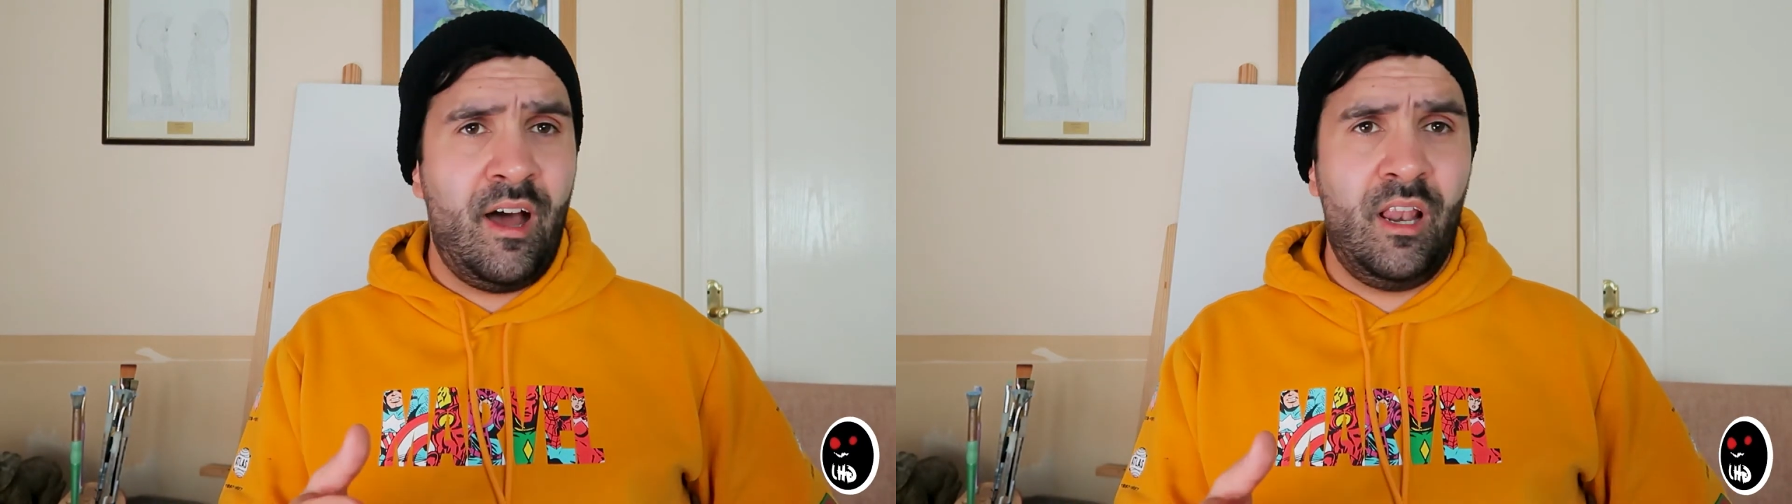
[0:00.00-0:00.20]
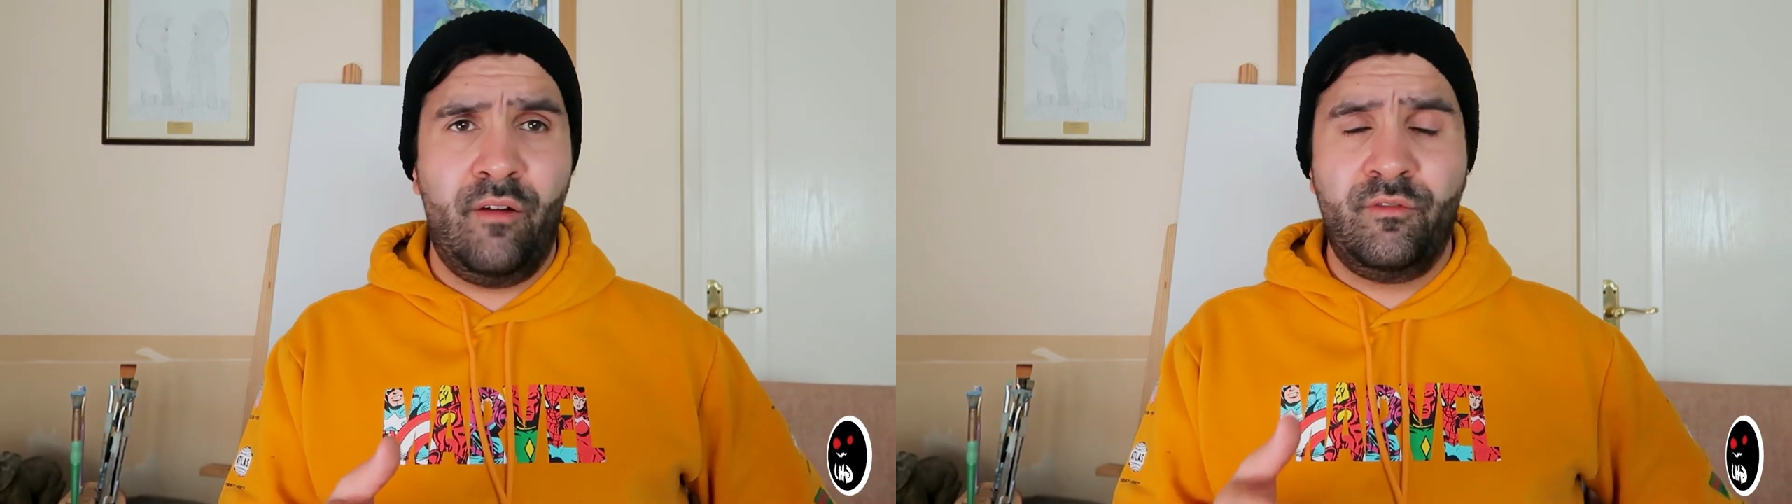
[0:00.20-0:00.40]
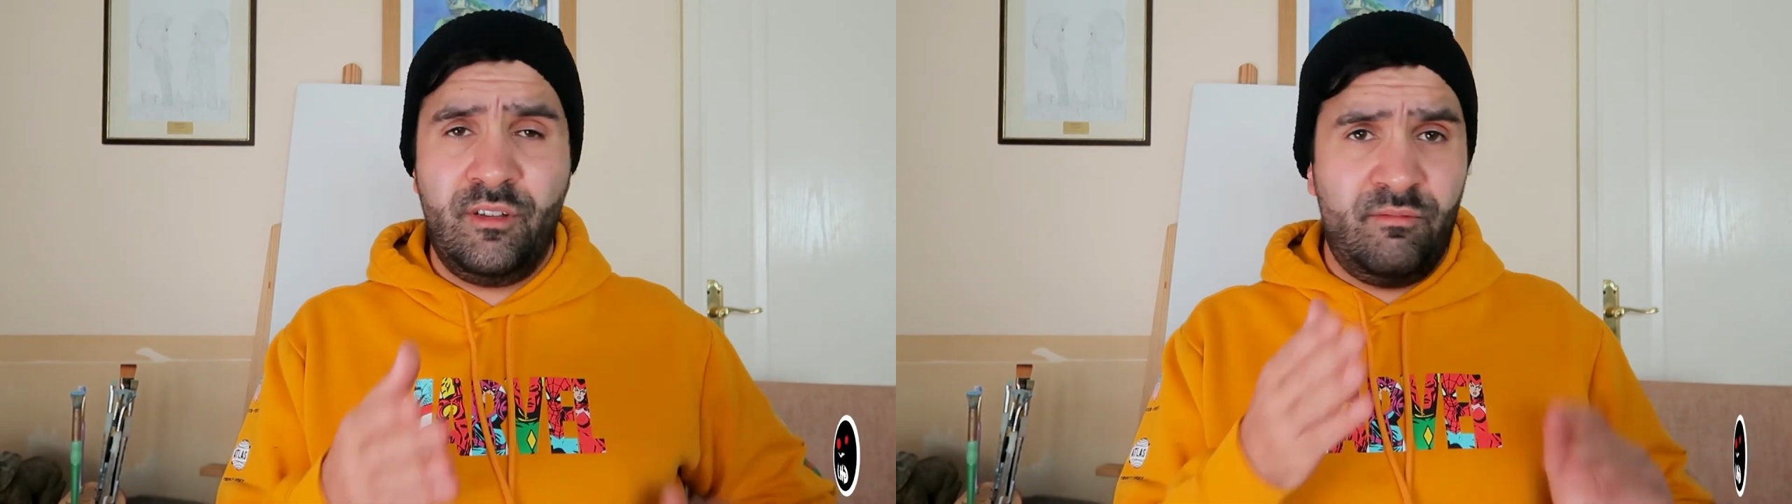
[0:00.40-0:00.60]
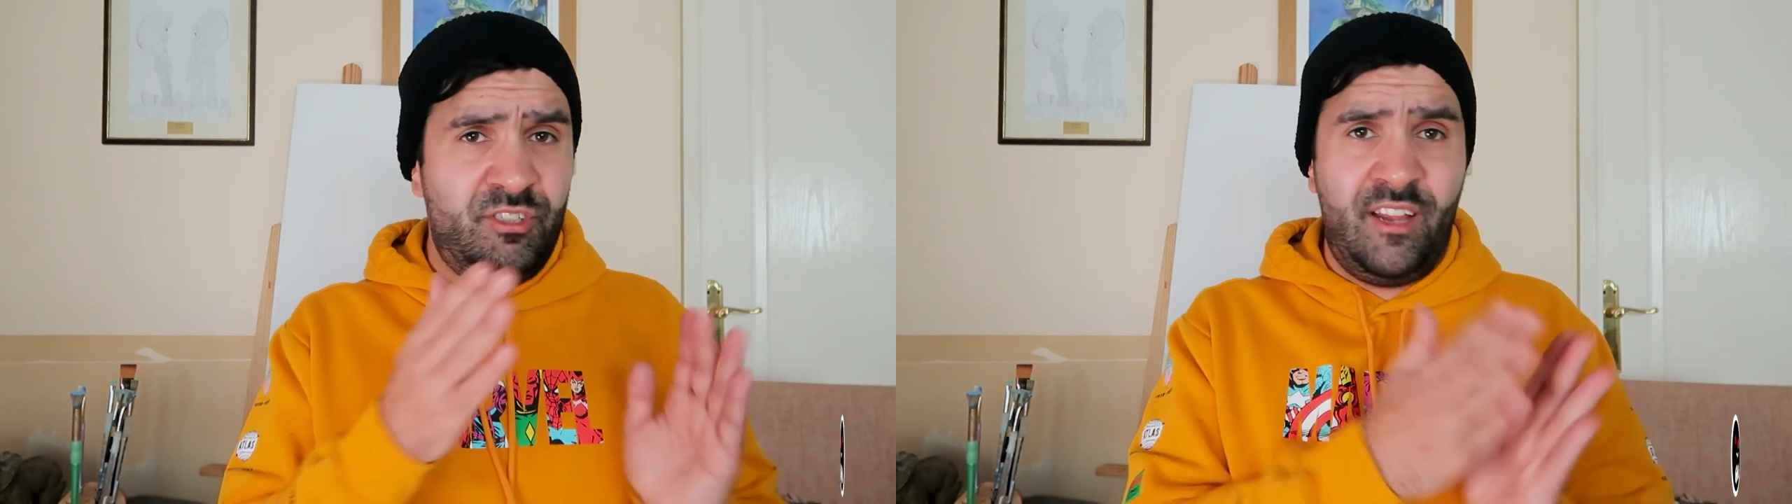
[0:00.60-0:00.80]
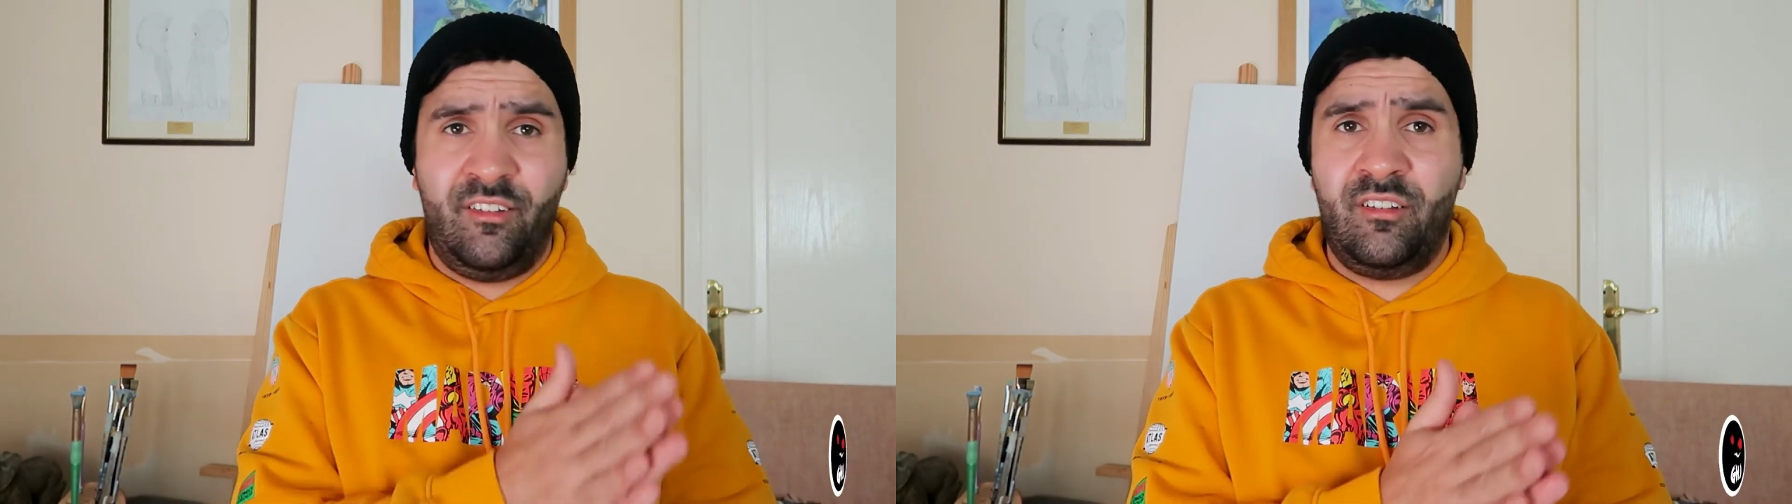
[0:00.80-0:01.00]
I loved
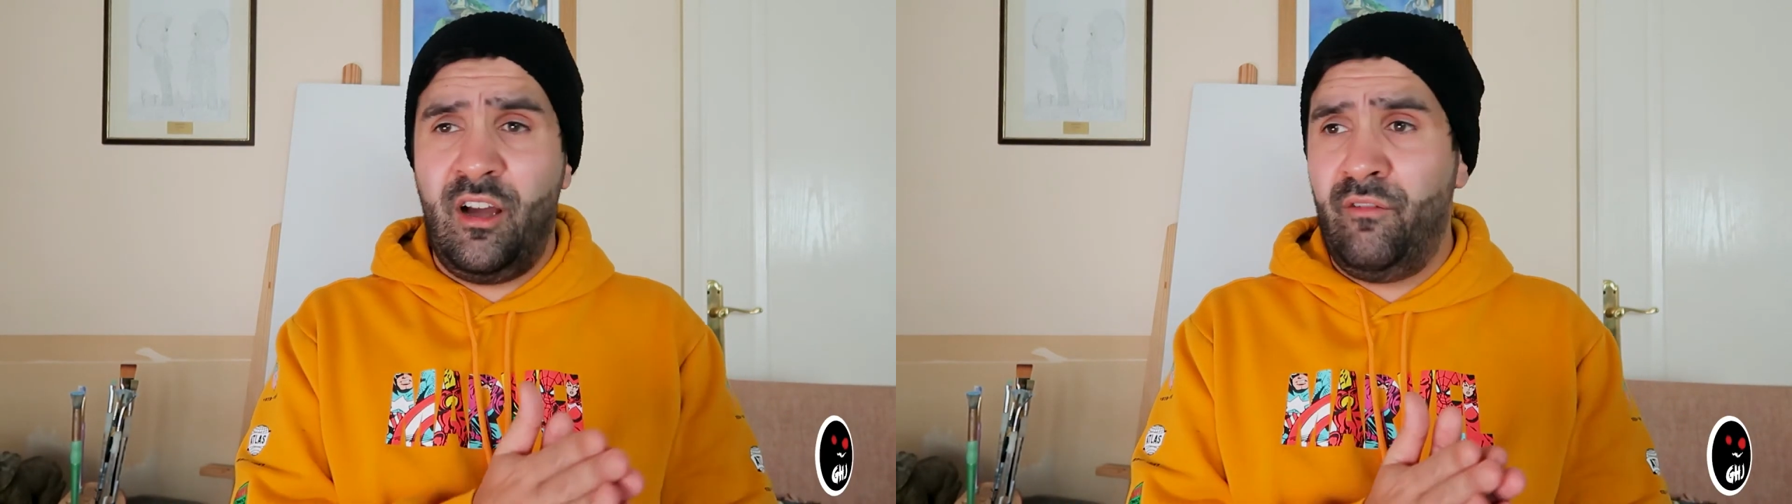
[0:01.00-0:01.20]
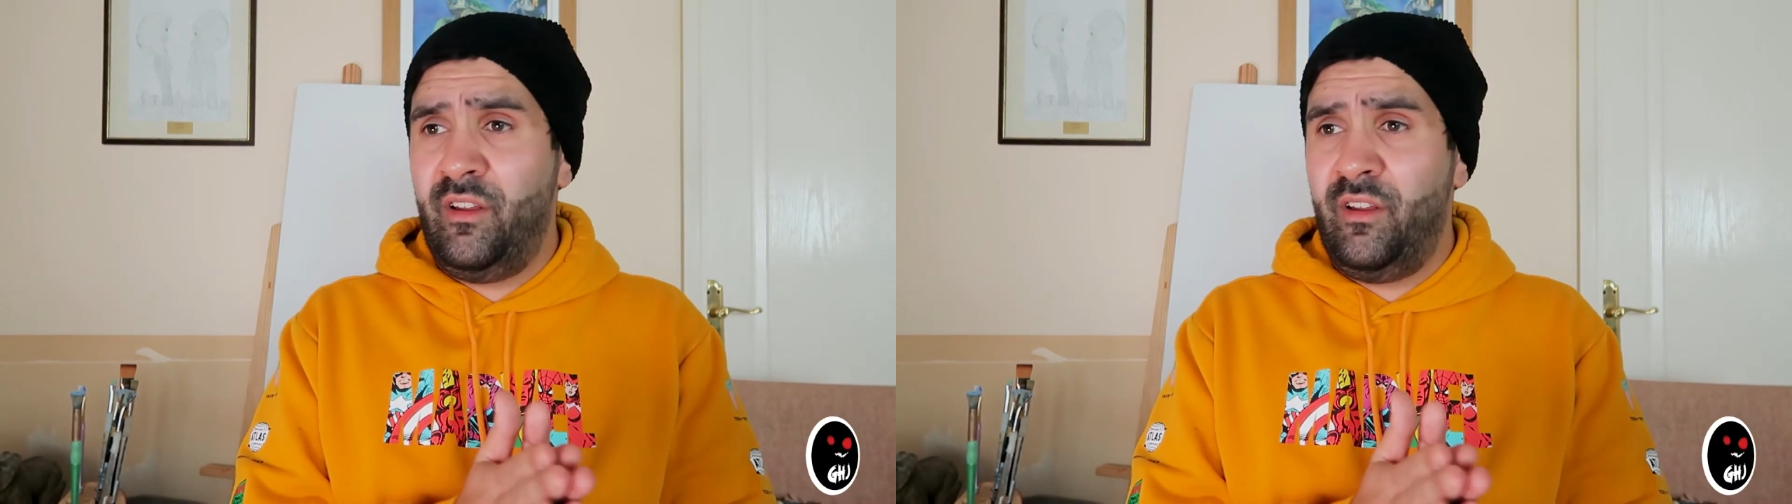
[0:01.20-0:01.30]
Jessica.